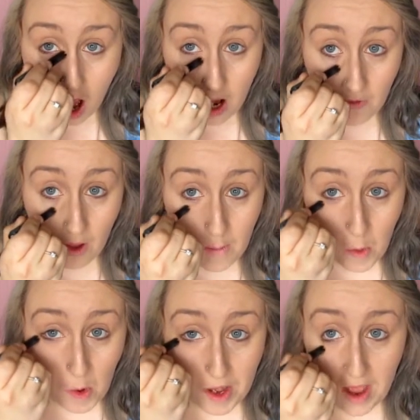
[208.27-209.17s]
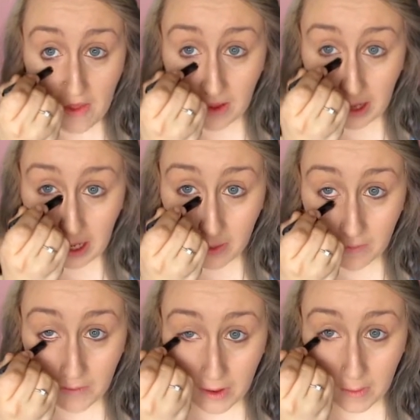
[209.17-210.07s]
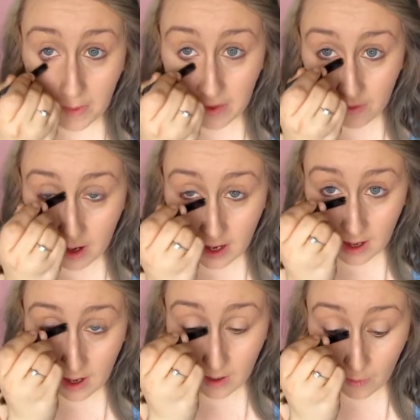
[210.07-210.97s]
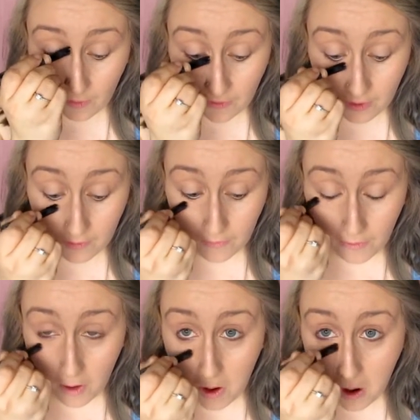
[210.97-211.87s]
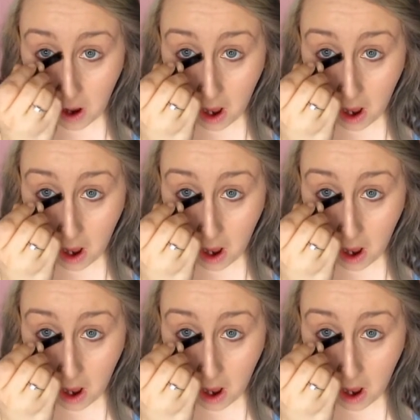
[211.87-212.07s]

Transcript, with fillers: because I bought it thinking it was gonna be right and it wasn't, so